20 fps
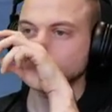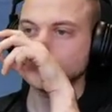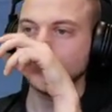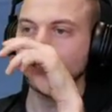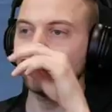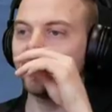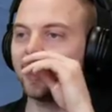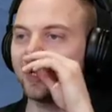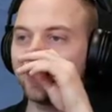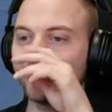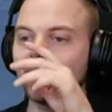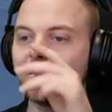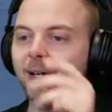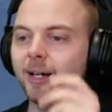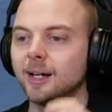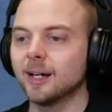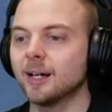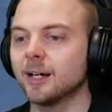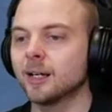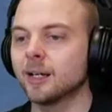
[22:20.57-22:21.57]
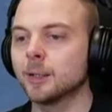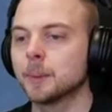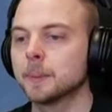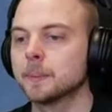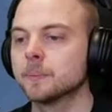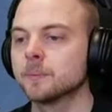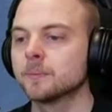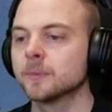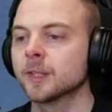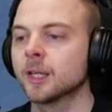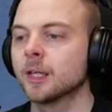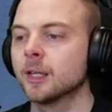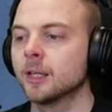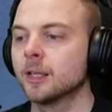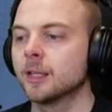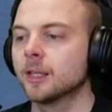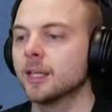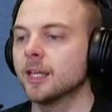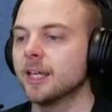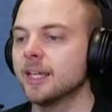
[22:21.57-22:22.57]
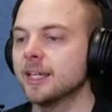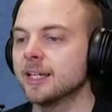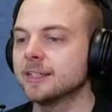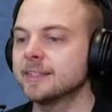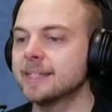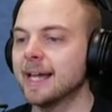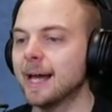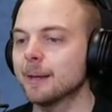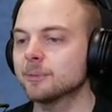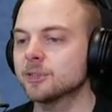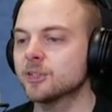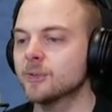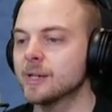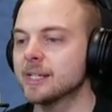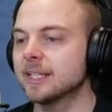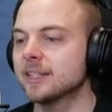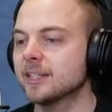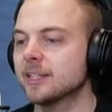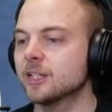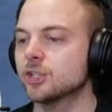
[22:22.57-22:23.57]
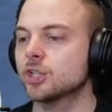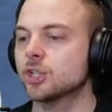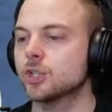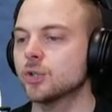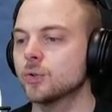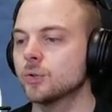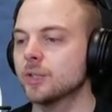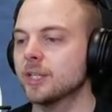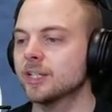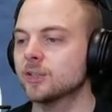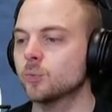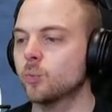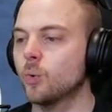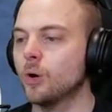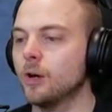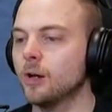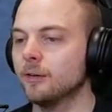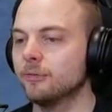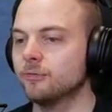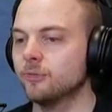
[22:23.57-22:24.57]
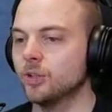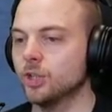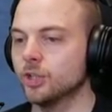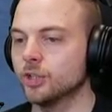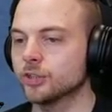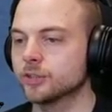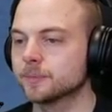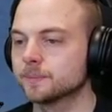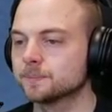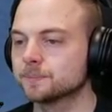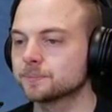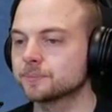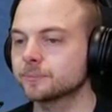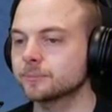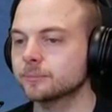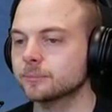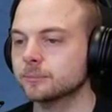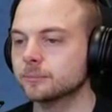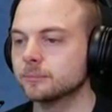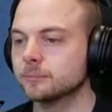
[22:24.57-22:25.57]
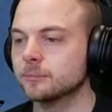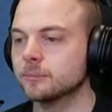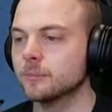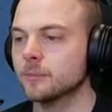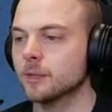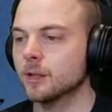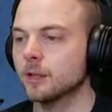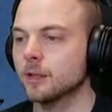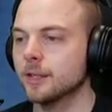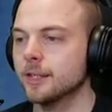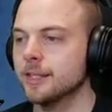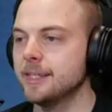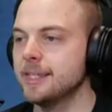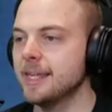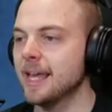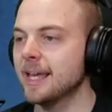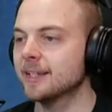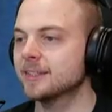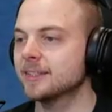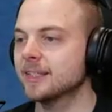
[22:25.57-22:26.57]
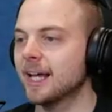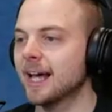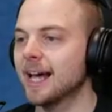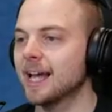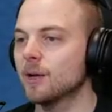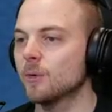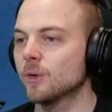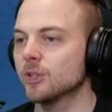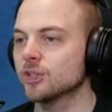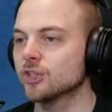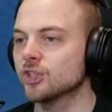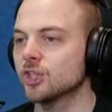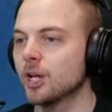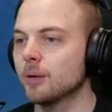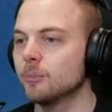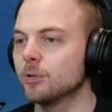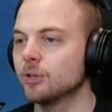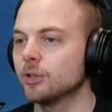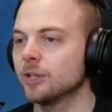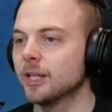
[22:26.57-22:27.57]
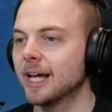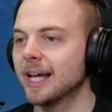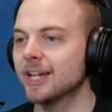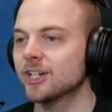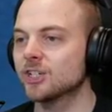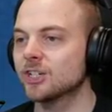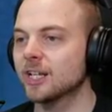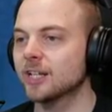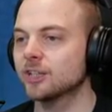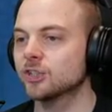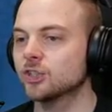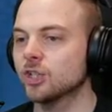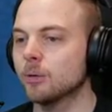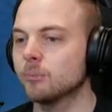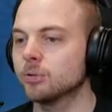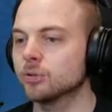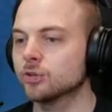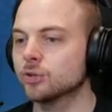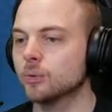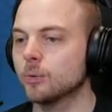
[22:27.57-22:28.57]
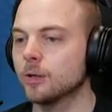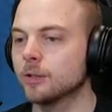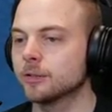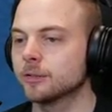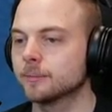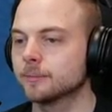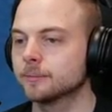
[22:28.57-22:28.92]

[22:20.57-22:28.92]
Ah. Uh, it adapts to anything as surely as water flows. Yes, I want Sobble. Hashtag Sobble Squad.